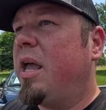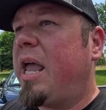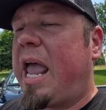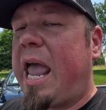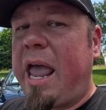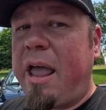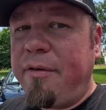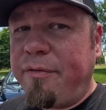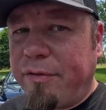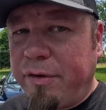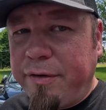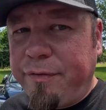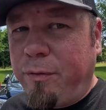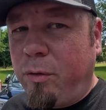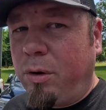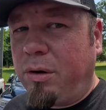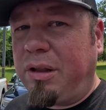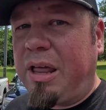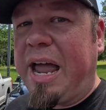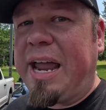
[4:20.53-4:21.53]
every
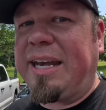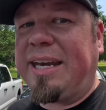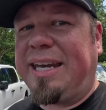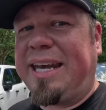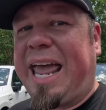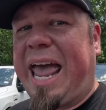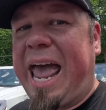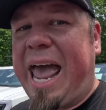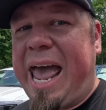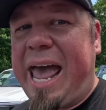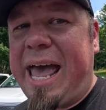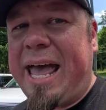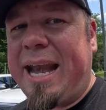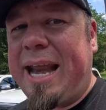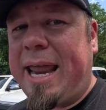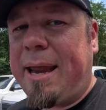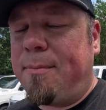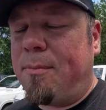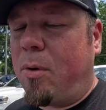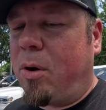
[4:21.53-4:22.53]
Ford Lightning had
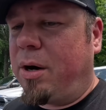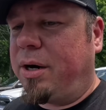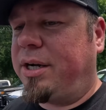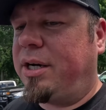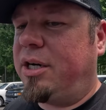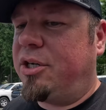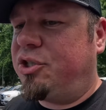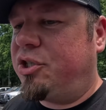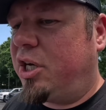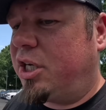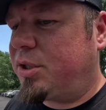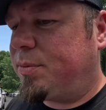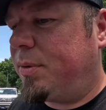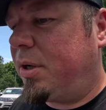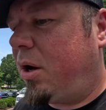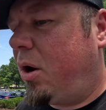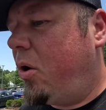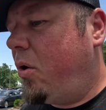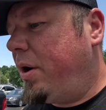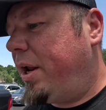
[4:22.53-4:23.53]
a market
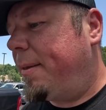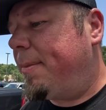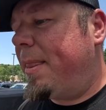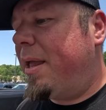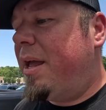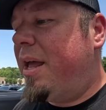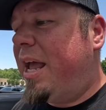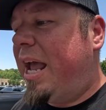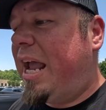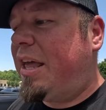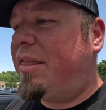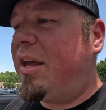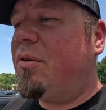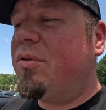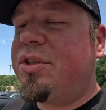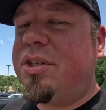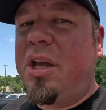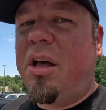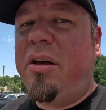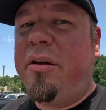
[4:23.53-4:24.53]
adjustment on it. And they were
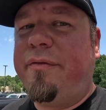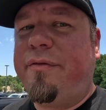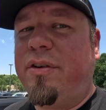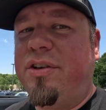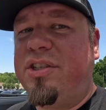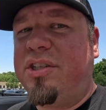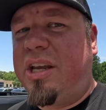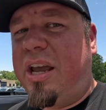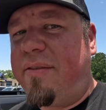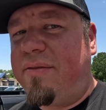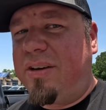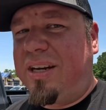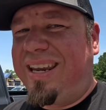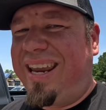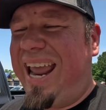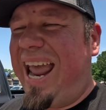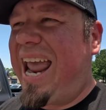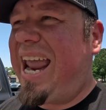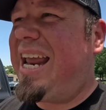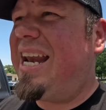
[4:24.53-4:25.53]
selling for
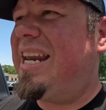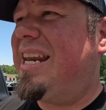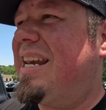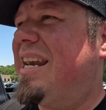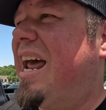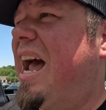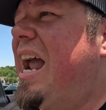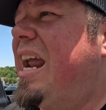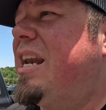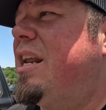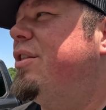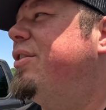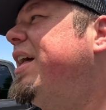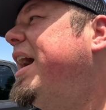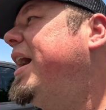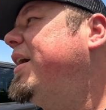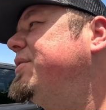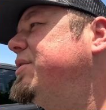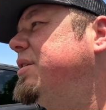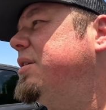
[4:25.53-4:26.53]
$70,000, $80,000,
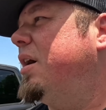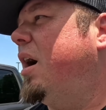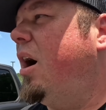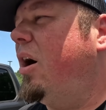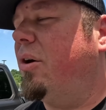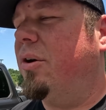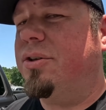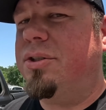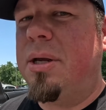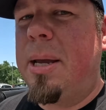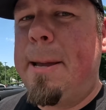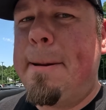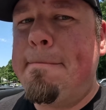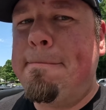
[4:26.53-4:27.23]
$90,000.